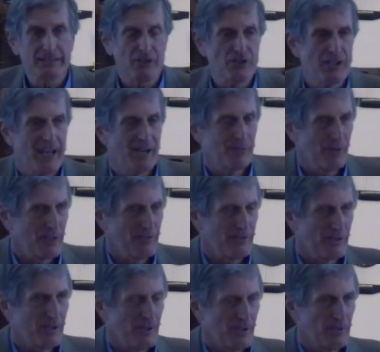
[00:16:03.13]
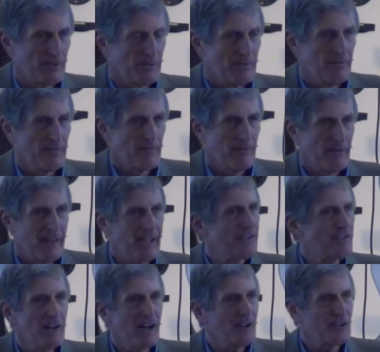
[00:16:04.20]
that you had one of your own?
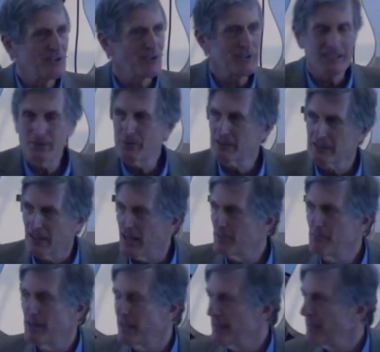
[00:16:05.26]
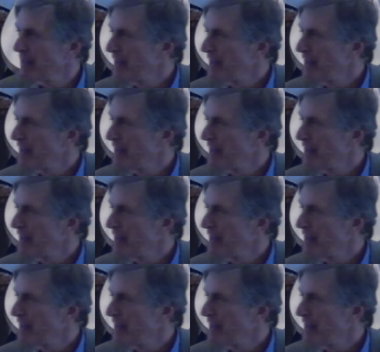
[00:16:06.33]
That's not certainly what God meant